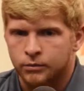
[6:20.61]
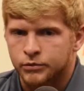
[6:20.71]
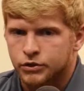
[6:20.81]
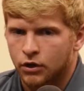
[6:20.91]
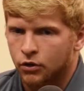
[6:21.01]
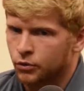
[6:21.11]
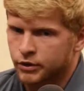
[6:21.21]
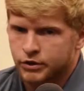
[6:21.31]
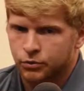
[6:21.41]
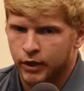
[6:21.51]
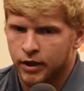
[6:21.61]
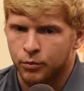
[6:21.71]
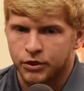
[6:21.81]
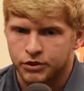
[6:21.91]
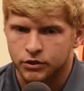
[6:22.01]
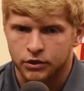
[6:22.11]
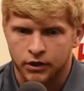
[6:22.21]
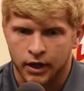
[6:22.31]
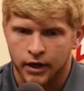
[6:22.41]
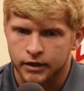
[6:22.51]
So we had a bunch of good
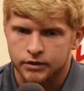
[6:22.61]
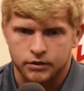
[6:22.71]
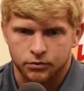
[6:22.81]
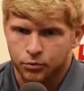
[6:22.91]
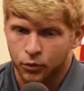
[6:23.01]
guys.